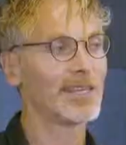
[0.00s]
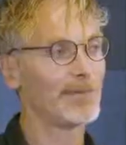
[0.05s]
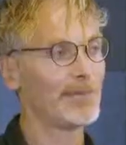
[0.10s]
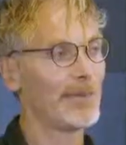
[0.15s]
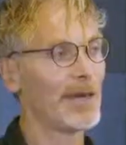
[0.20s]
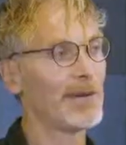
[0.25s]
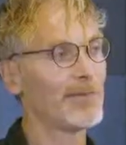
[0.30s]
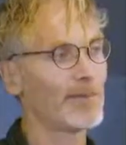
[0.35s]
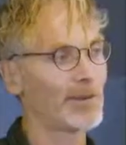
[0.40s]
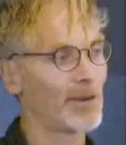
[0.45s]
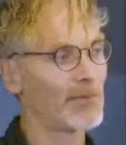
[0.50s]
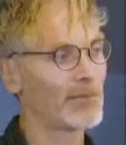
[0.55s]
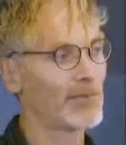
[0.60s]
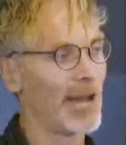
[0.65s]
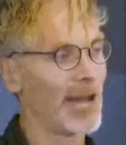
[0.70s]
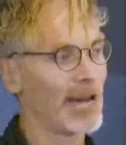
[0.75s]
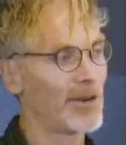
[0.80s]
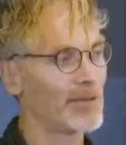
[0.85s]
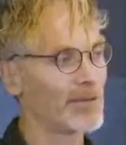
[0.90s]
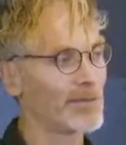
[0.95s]
the people
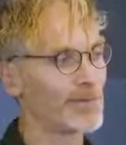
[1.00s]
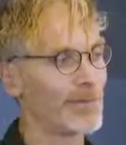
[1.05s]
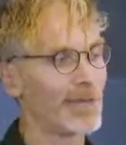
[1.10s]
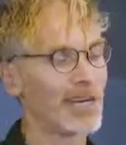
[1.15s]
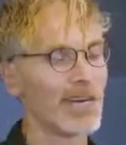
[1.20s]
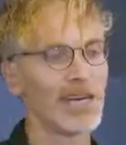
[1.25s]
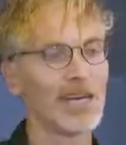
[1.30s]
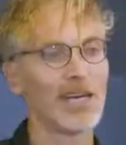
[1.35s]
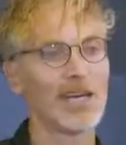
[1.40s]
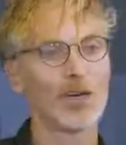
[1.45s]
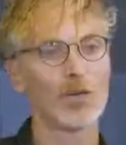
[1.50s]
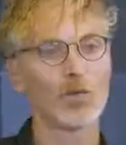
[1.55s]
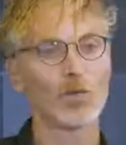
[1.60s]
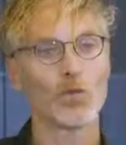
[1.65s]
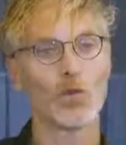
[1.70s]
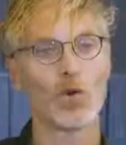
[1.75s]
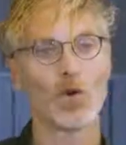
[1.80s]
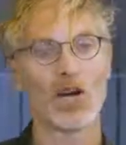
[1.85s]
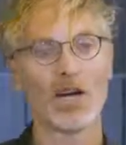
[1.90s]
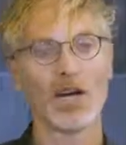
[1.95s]
around me
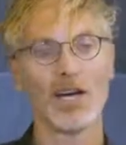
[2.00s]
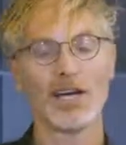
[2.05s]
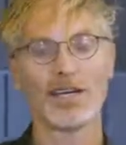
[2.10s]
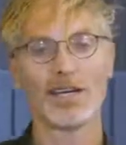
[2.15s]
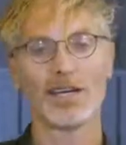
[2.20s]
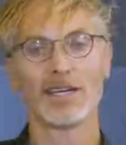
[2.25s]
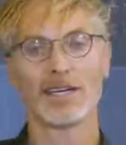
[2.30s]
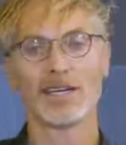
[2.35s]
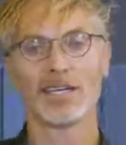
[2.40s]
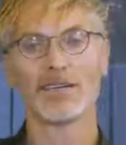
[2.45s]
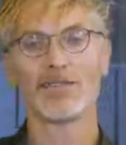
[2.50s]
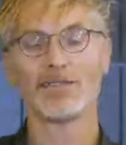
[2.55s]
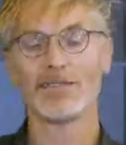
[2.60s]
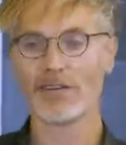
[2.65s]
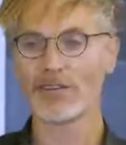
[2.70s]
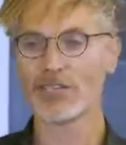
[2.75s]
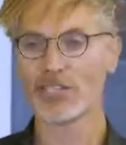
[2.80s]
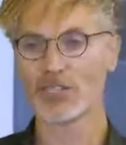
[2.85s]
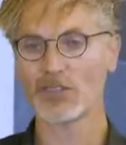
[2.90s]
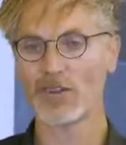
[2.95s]
were
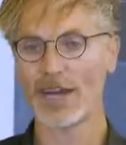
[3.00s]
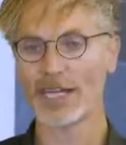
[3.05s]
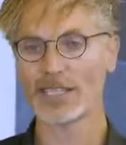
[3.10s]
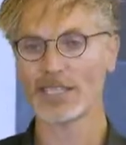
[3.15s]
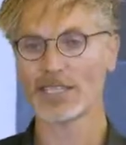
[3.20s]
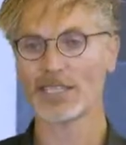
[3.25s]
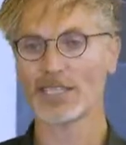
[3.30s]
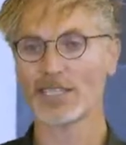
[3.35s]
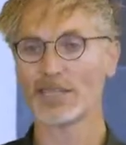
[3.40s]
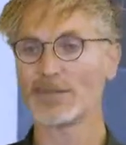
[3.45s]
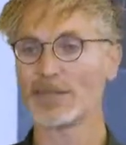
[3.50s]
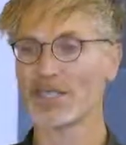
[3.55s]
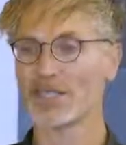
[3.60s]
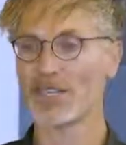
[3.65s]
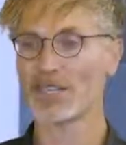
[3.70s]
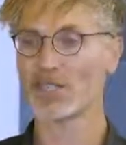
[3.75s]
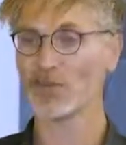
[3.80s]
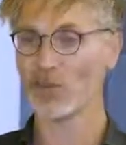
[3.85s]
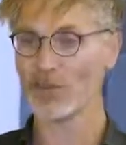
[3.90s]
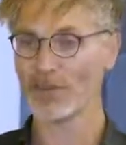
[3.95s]
very stressed because,
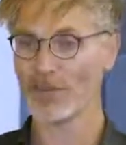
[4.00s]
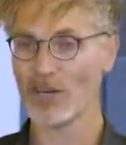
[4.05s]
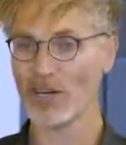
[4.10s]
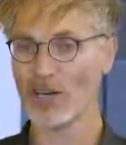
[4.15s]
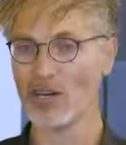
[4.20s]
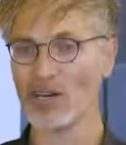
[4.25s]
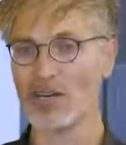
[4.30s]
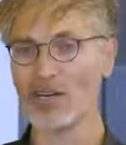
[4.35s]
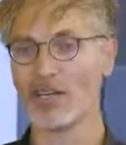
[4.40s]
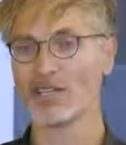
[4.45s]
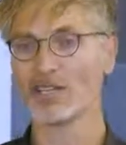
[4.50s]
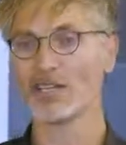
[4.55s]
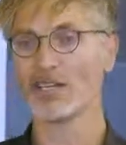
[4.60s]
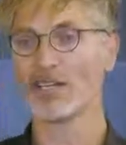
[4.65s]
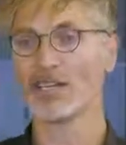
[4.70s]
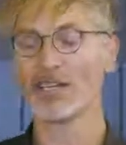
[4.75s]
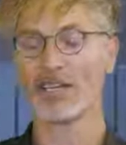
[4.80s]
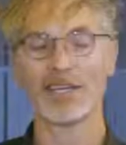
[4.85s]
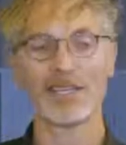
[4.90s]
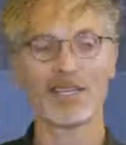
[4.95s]
as we've heard,
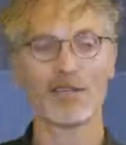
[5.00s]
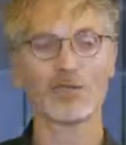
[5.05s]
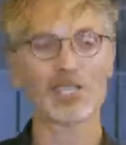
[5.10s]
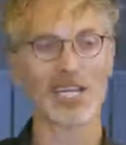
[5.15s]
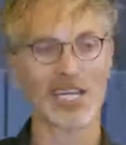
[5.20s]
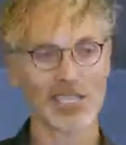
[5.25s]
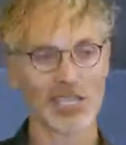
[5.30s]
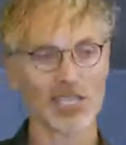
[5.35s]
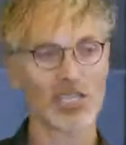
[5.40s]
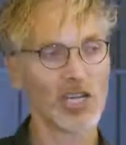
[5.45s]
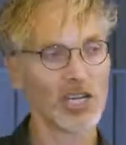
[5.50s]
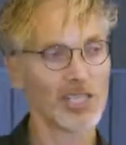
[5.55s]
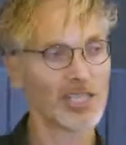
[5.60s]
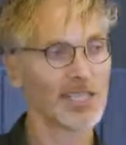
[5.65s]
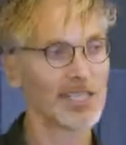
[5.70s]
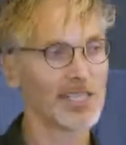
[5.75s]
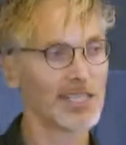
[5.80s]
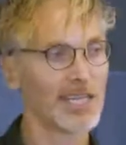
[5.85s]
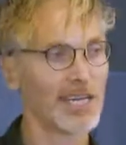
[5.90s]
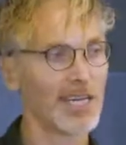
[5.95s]
there was
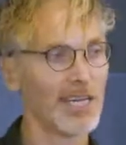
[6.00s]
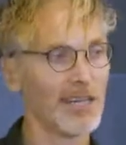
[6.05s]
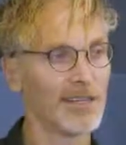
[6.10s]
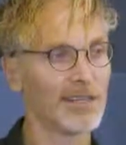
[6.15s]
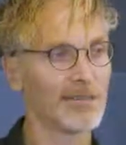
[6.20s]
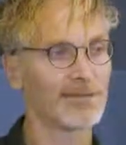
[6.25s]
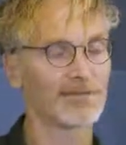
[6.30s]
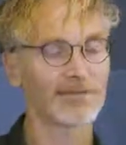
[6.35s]
uncertainty.